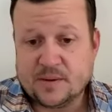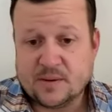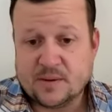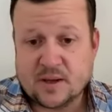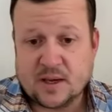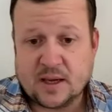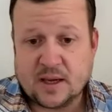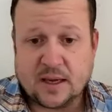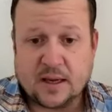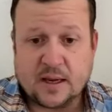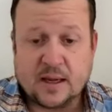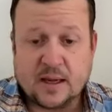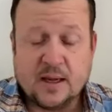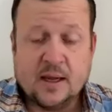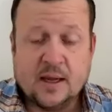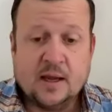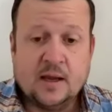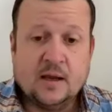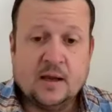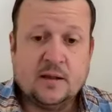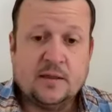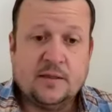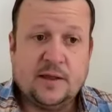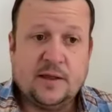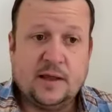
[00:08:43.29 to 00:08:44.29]
Okay.
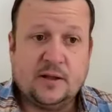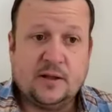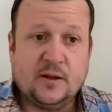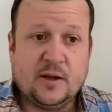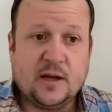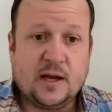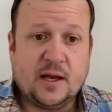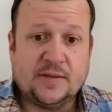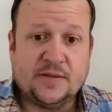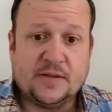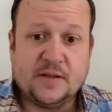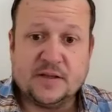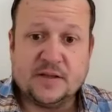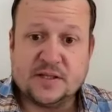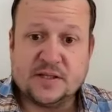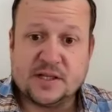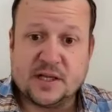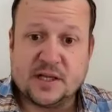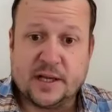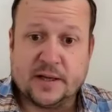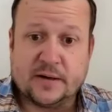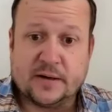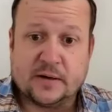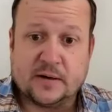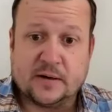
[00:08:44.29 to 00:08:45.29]
Then you got the
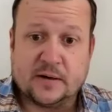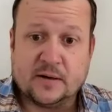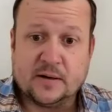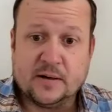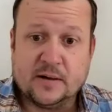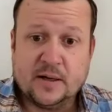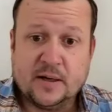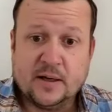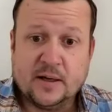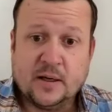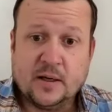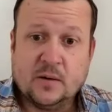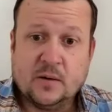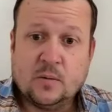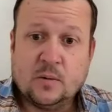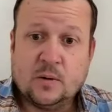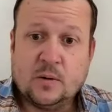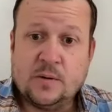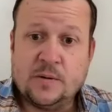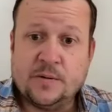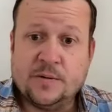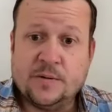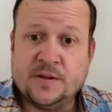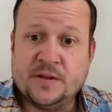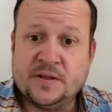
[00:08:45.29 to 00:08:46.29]
designer.
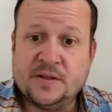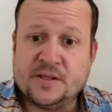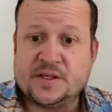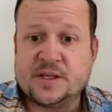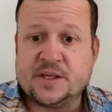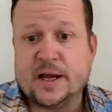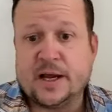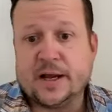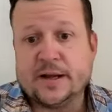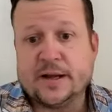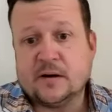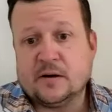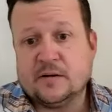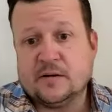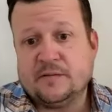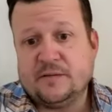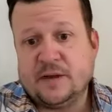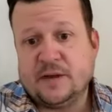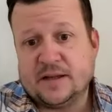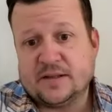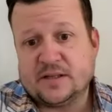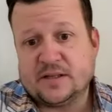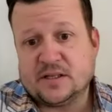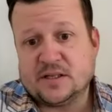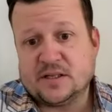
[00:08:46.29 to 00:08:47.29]
Well, the designer
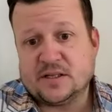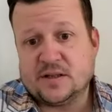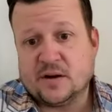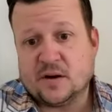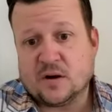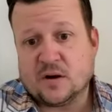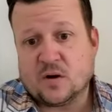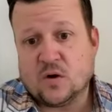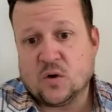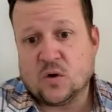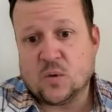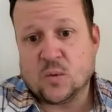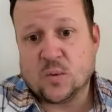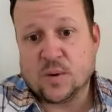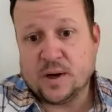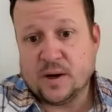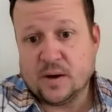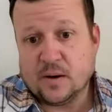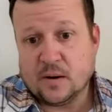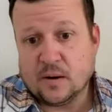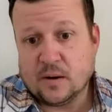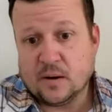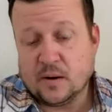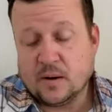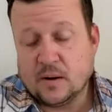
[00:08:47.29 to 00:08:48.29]
advances their
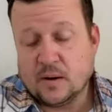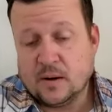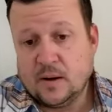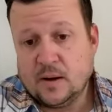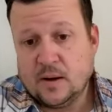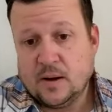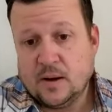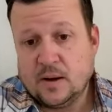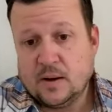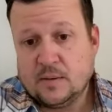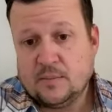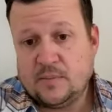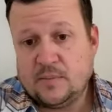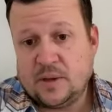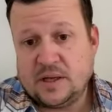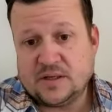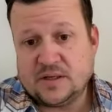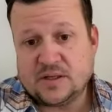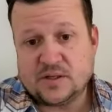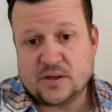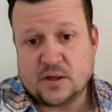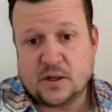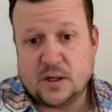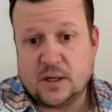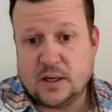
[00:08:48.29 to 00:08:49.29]
career
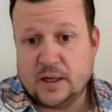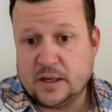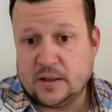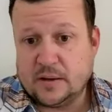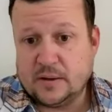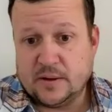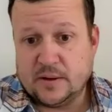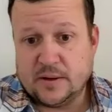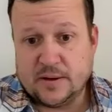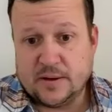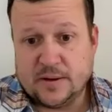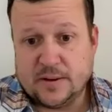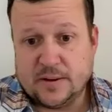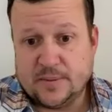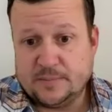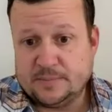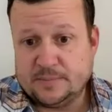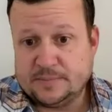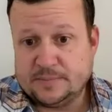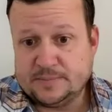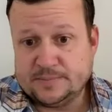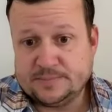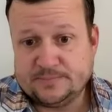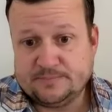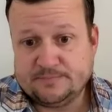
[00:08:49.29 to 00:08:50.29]
based on
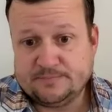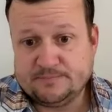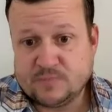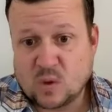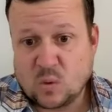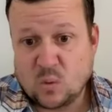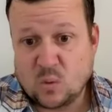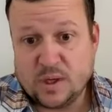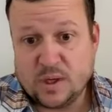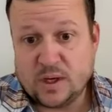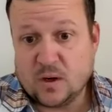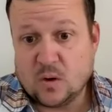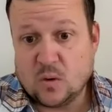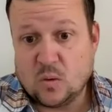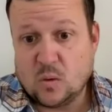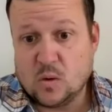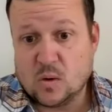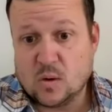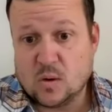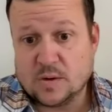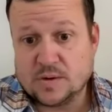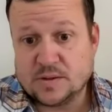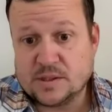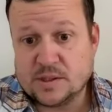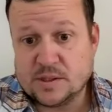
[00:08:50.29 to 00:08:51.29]
winning
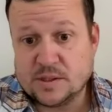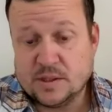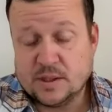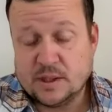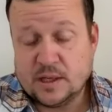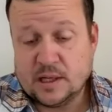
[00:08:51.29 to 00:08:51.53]
awards.